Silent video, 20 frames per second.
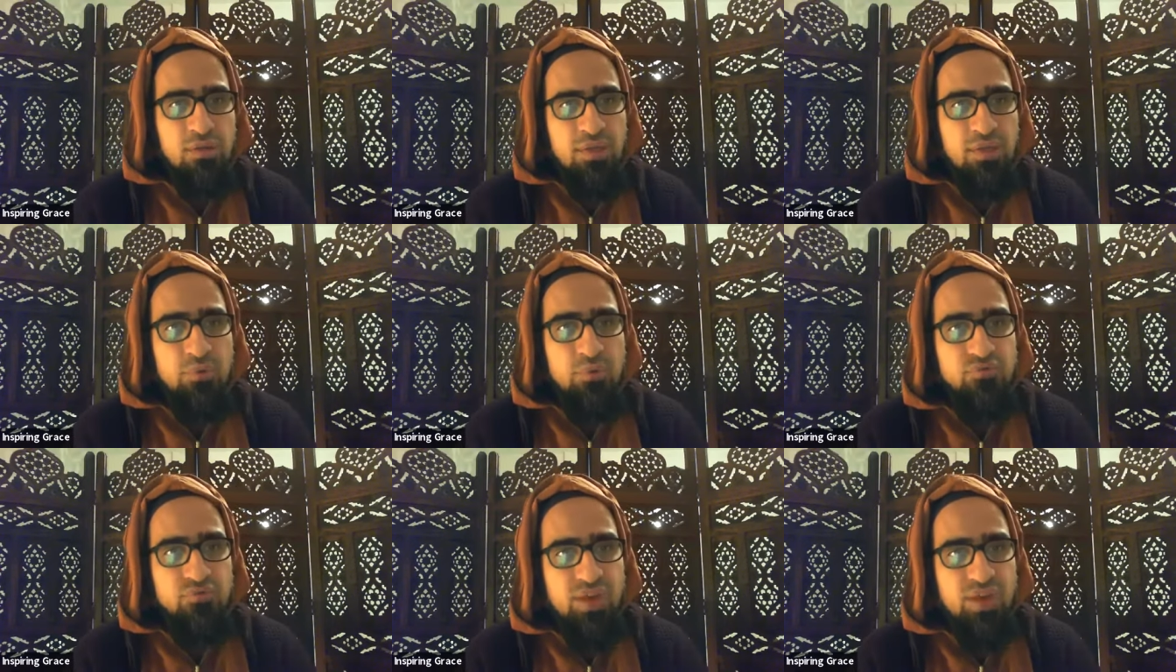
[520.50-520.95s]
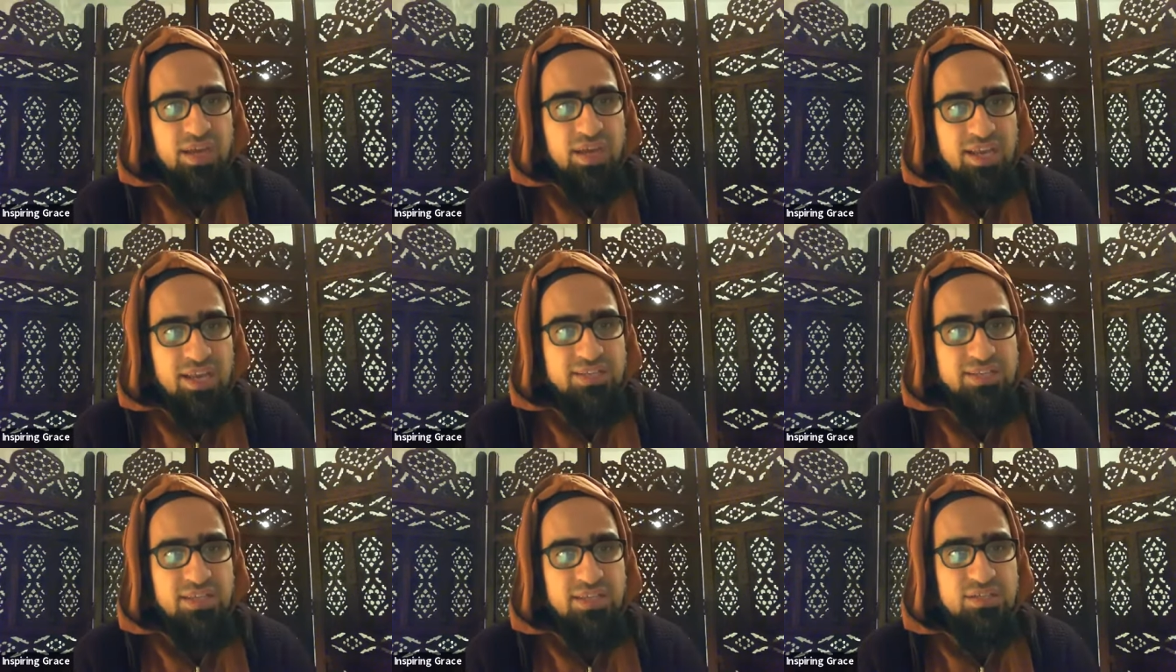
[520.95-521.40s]
that we
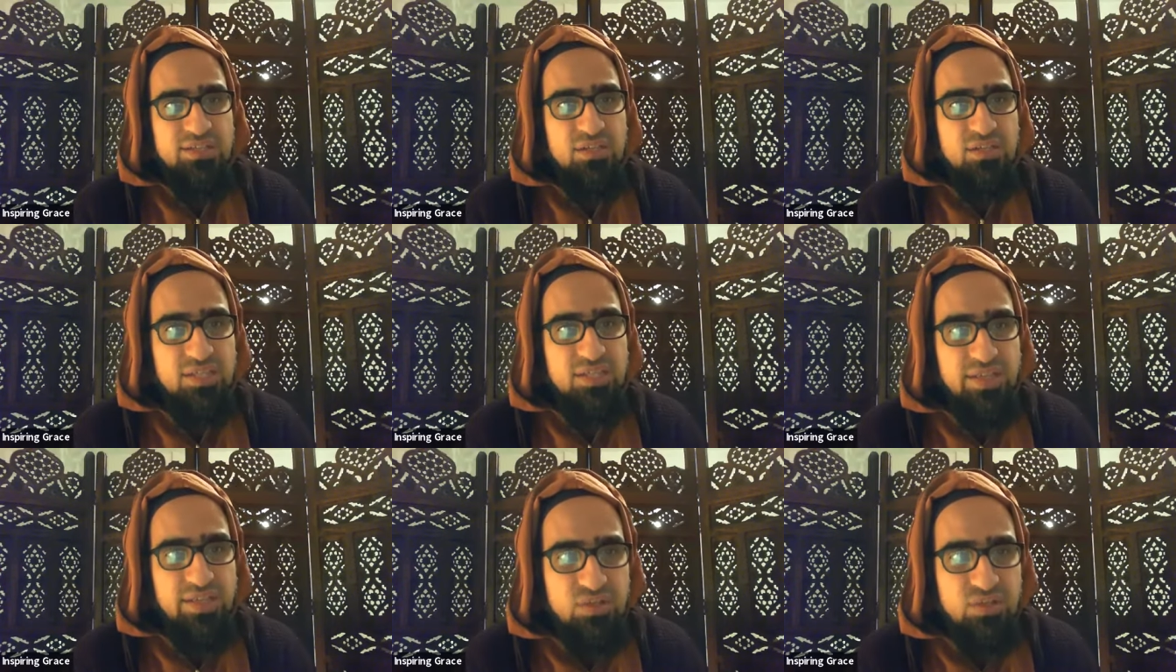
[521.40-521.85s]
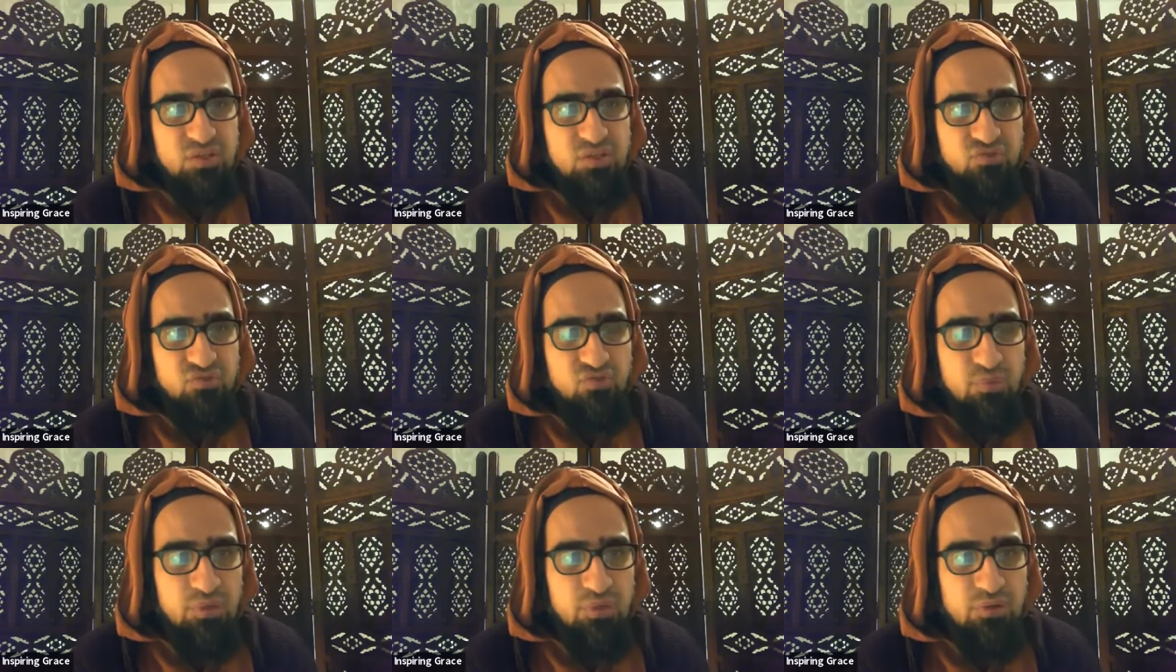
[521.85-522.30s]
recognize that success
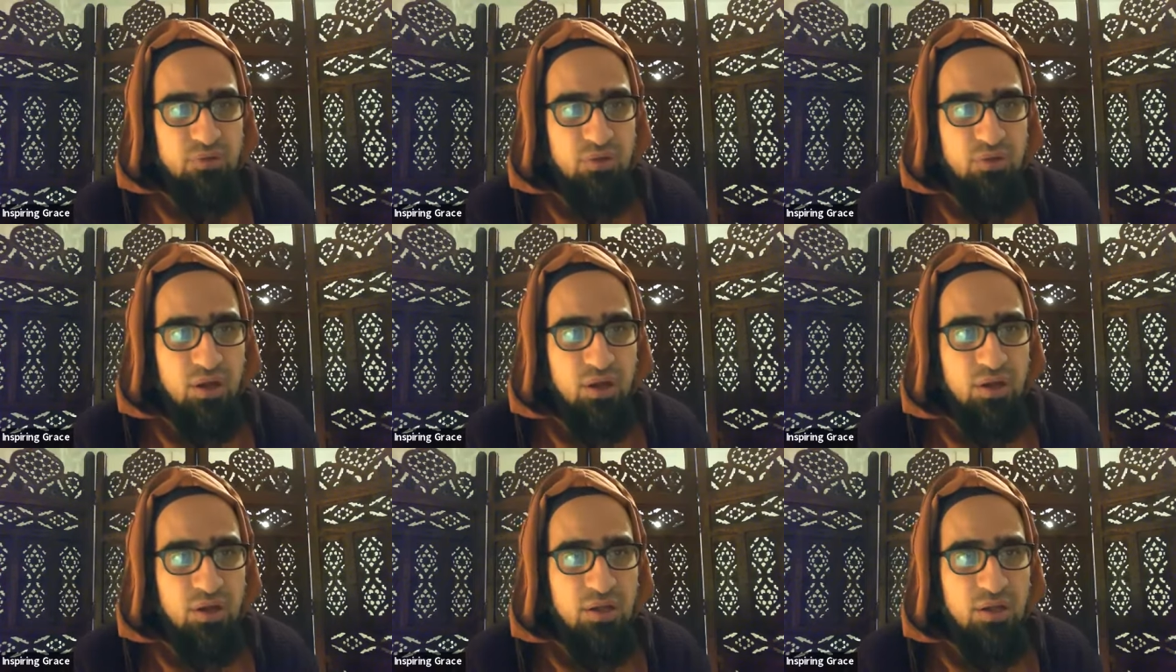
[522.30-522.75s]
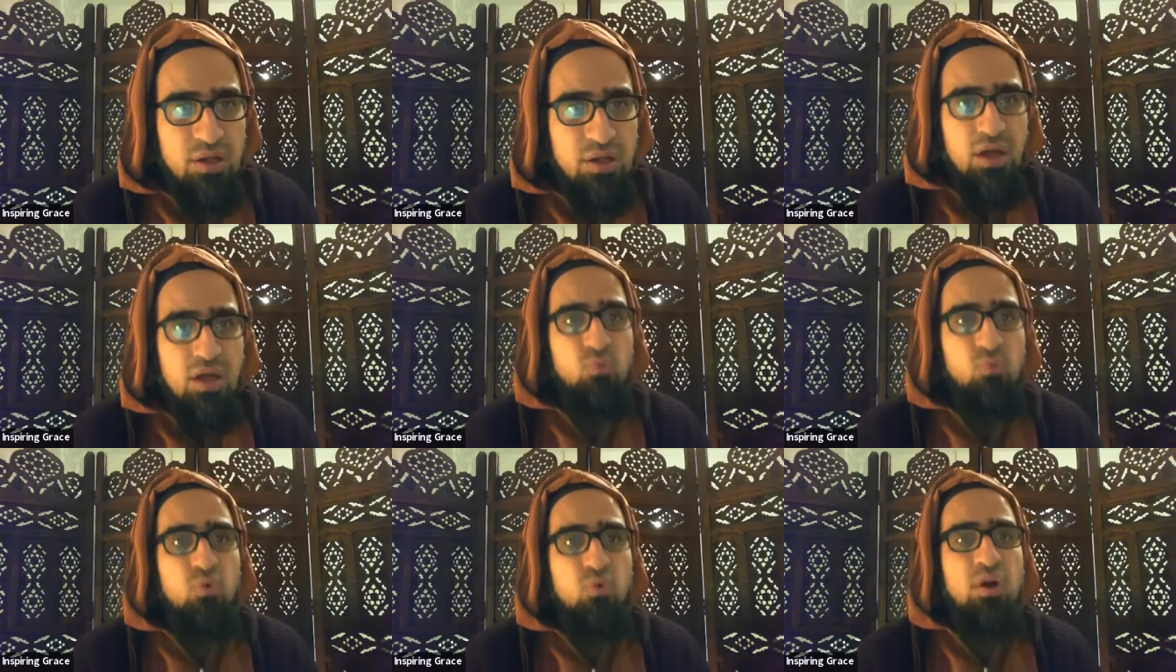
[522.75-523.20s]
is from Allah
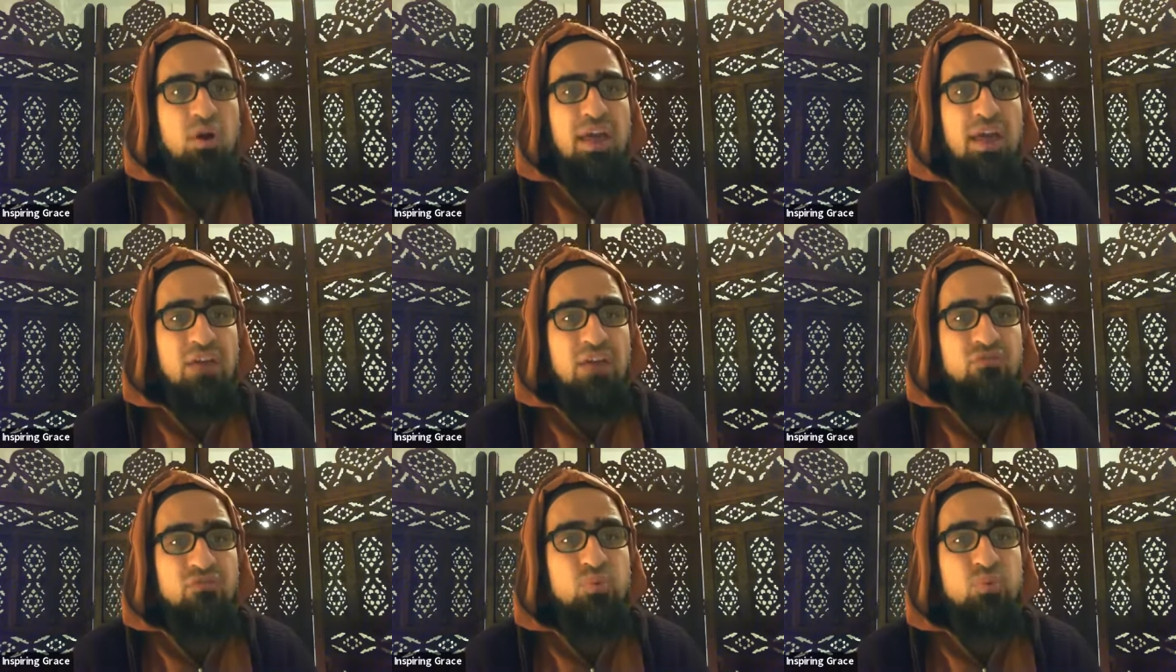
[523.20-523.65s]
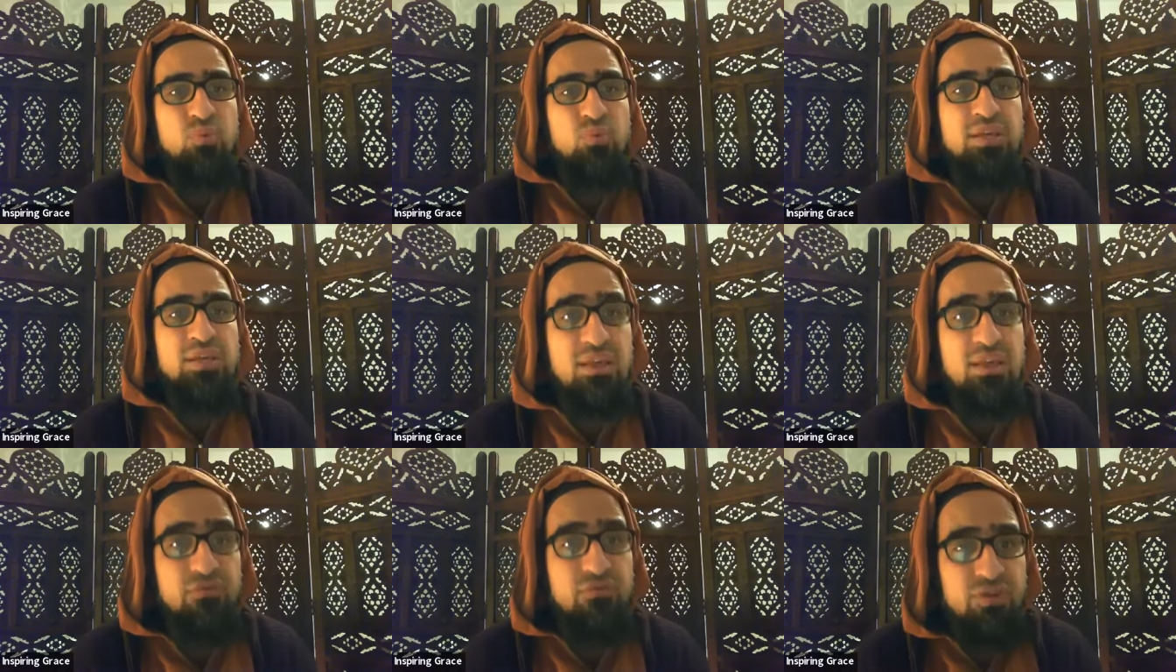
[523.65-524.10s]
and whatever we
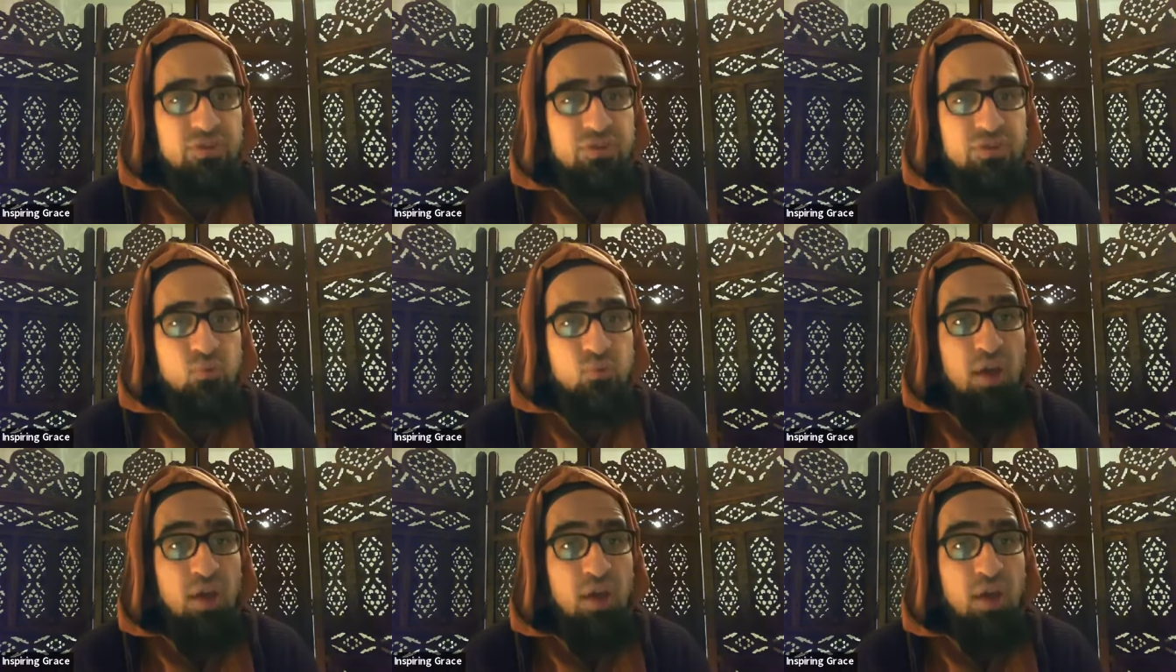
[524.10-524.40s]
given,